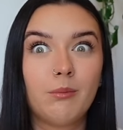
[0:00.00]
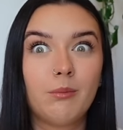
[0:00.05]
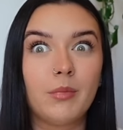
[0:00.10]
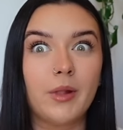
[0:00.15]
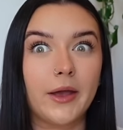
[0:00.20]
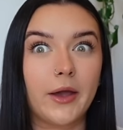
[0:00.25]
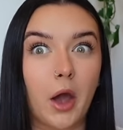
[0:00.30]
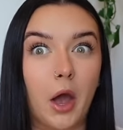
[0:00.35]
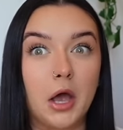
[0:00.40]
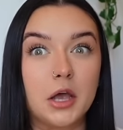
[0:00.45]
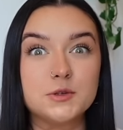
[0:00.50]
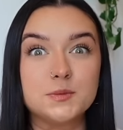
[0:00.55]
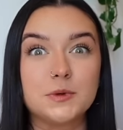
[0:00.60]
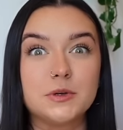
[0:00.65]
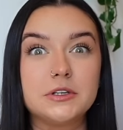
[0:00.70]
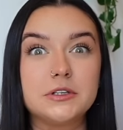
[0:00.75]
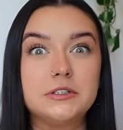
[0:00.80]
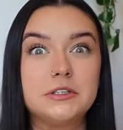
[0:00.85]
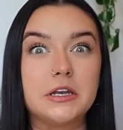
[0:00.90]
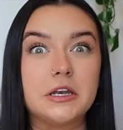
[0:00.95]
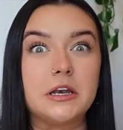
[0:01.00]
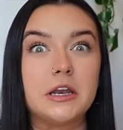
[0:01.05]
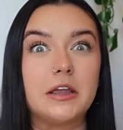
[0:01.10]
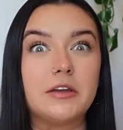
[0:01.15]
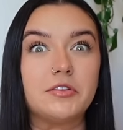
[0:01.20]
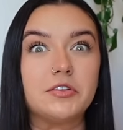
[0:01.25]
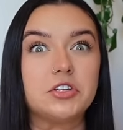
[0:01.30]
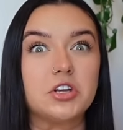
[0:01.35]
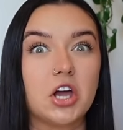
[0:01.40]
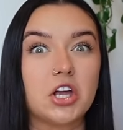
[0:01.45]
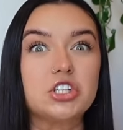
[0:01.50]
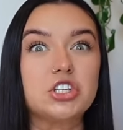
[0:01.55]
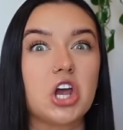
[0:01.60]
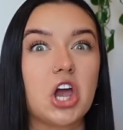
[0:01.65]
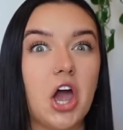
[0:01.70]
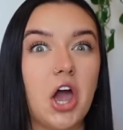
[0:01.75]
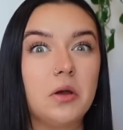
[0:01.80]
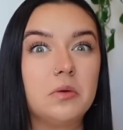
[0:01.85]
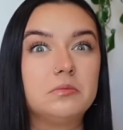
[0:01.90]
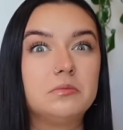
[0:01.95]
like her husband didn't even touch
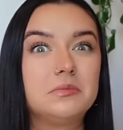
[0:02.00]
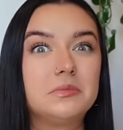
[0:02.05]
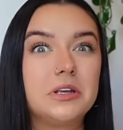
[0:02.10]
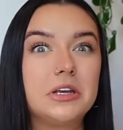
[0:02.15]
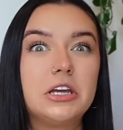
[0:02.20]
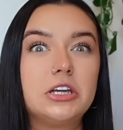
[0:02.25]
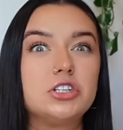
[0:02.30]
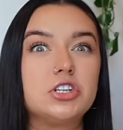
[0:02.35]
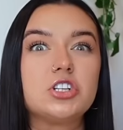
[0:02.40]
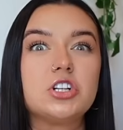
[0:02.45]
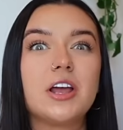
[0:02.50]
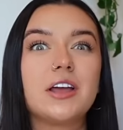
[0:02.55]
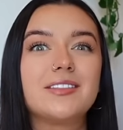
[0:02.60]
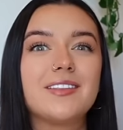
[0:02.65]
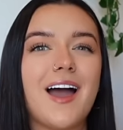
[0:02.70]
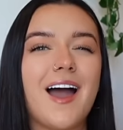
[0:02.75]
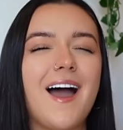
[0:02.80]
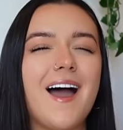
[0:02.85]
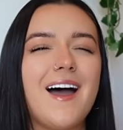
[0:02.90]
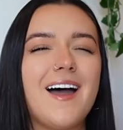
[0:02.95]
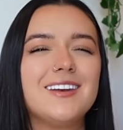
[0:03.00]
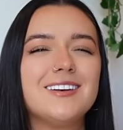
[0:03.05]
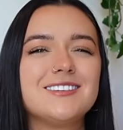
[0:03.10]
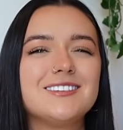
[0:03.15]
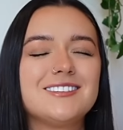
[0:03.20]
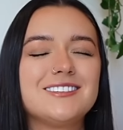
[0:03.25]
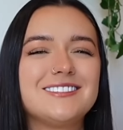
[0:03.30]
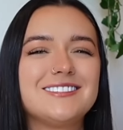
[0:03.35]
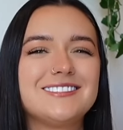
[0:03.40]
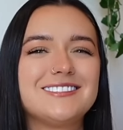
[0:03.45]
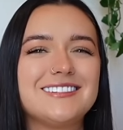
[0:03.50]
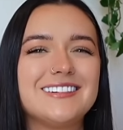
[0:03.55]
her, just like the hand,